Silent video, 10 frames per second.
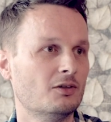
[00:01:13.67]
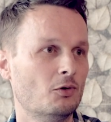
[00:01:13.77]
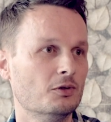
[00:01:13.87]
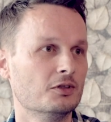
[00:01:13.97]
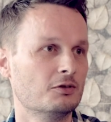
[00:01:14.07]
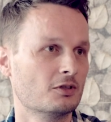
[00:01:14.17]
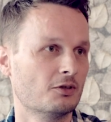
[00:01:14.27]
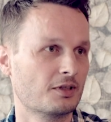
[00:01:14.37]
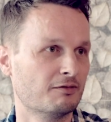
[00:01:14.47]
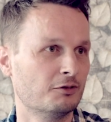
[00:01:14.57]
or who's
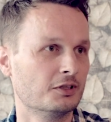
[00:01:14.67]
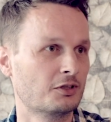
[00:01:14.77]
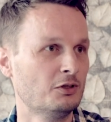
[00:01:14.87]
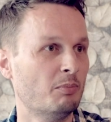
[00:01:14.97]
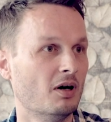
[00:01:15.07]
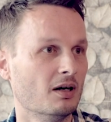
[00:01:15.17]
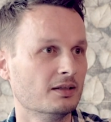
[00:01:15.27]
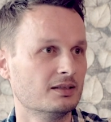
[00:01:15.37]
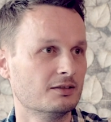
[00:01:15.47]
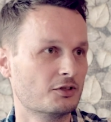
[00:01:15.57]
looking for a coupon
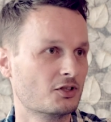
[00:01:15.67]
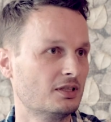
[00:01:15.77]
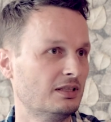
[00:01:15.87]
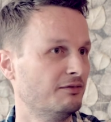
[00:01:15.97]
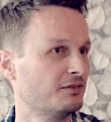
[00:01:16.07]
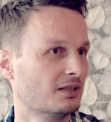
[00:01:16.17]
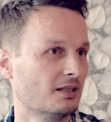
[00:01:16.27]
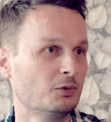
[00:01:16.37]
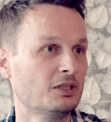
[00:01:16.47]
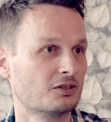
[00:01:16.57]
he received
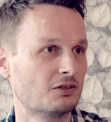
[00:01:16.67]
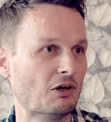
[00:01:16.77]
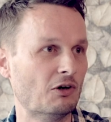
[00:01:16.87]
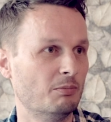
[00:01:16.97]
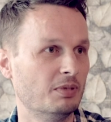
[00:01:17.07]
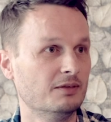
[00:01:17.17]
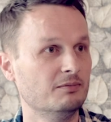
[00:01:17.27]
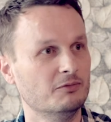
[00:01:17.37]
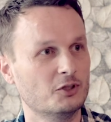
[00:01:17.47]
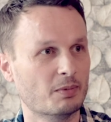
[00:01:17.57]
weeks ago, but
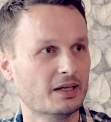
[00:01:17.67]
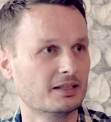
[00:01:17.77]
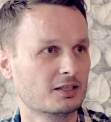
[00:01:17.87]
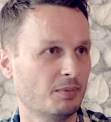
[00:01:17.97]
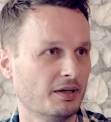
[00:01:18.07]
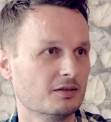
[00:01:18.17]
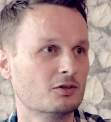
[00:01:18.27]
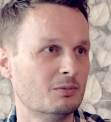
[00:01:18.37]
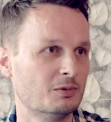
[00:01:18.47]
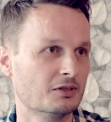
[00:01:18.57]
which might expire
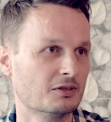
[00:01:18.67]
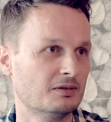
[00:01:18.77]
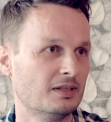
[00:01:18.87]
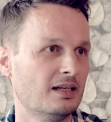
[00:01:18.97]
tomorrow.